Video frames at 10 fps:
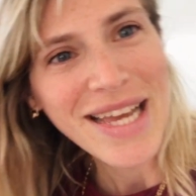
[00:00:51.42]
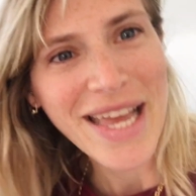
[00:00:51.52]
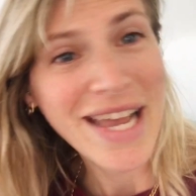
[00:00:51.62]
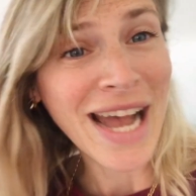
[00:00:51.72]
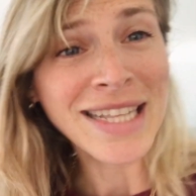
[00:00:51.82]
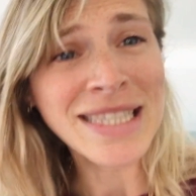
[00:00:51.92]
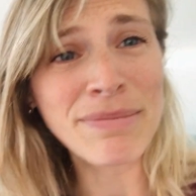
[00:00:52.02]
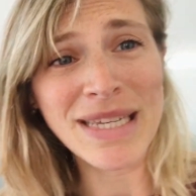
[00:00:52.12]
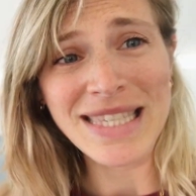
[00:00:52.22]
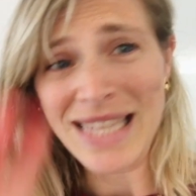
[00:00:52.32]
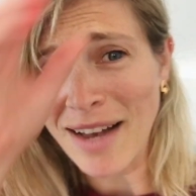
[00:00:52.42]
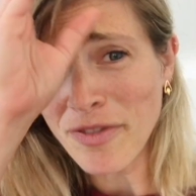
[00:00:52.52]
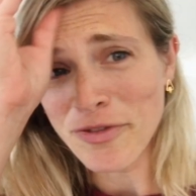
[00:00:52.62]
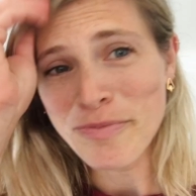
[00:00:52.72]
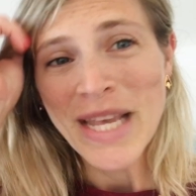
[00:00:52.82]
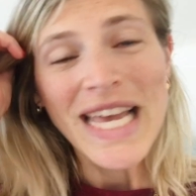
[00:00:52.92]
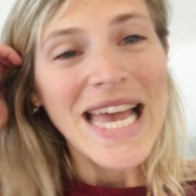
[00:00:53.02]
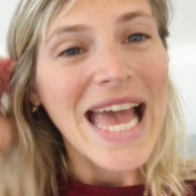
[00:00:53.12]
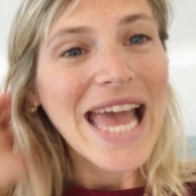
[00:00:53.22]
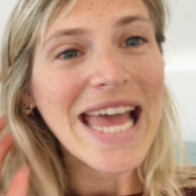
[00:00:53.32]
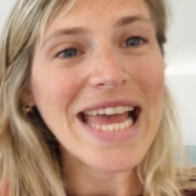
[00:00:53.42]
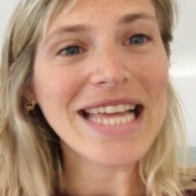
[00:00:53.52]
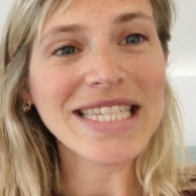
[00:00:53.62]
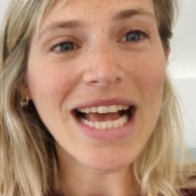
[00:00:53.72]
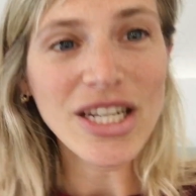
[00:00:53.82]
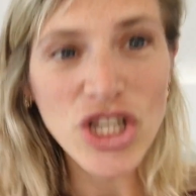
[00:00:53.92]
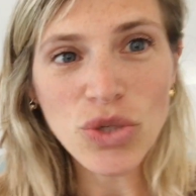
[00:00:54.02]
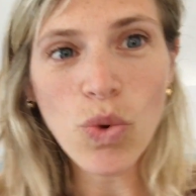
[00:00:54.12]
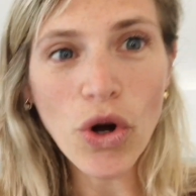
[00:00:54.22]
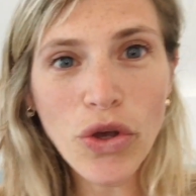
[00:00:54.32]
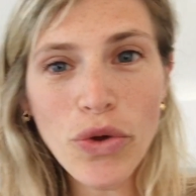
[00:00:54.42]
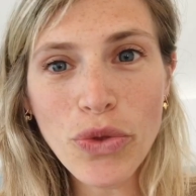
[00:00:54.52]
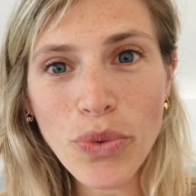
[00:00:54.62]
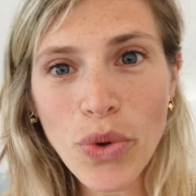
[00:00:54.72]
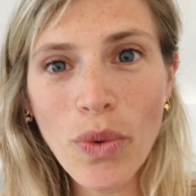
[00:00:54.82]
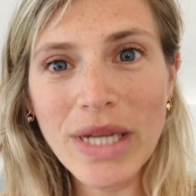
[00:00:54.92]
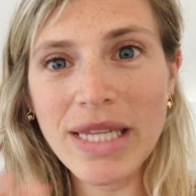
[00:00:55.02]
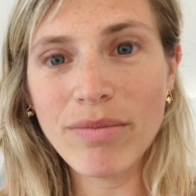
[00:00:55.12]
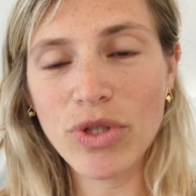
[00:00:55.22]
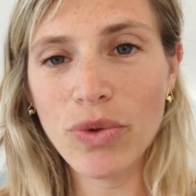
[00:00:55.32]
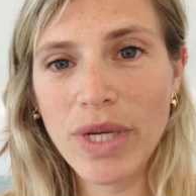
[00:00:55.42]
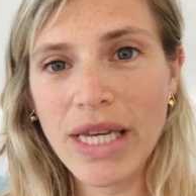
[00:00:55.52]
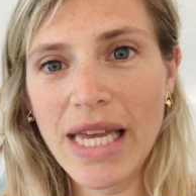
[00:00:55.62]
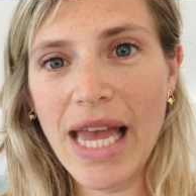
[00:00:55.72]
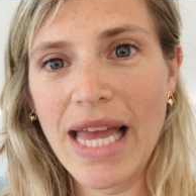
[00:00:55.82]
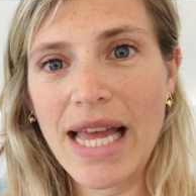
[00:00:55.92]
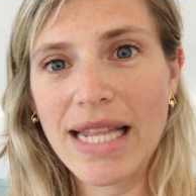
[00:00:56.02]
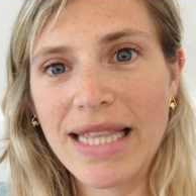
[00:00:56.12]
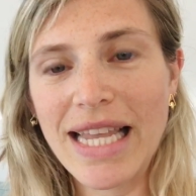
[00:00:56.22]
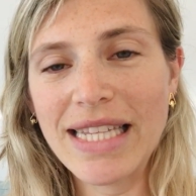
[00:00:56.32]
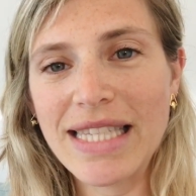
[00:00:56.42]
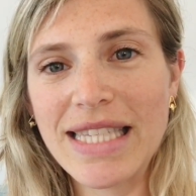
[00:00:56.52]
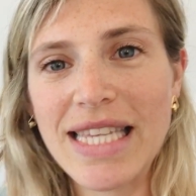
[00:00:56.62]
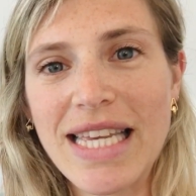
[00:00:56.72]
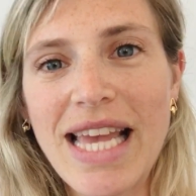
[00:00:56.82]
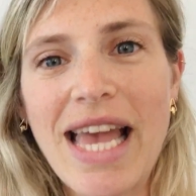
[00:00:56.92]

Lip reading: Gantt, my stuff. And I'll just walk you through what I'm doing and let's see